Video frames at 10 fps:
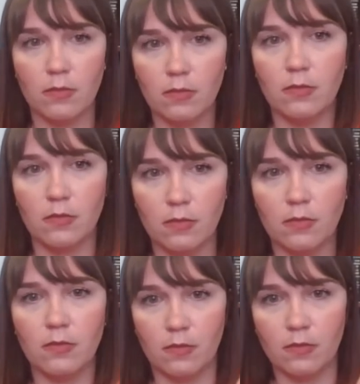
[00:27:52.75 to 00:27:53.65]

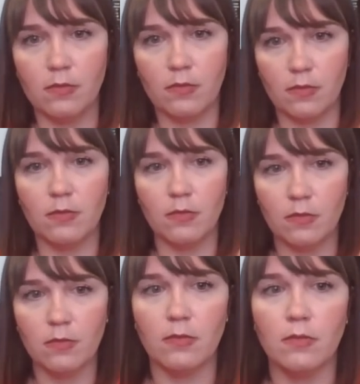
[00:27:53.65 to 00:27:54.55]

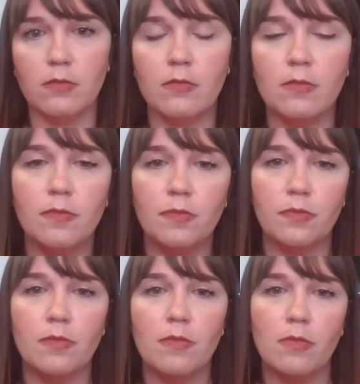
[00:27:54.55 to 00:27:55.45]

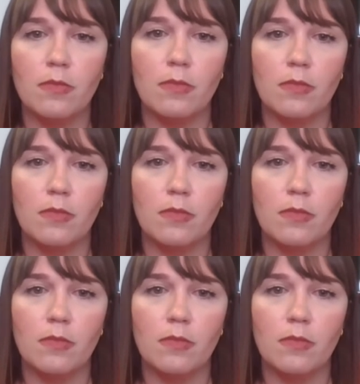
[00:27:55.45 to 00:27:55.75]
This person isn't speaking.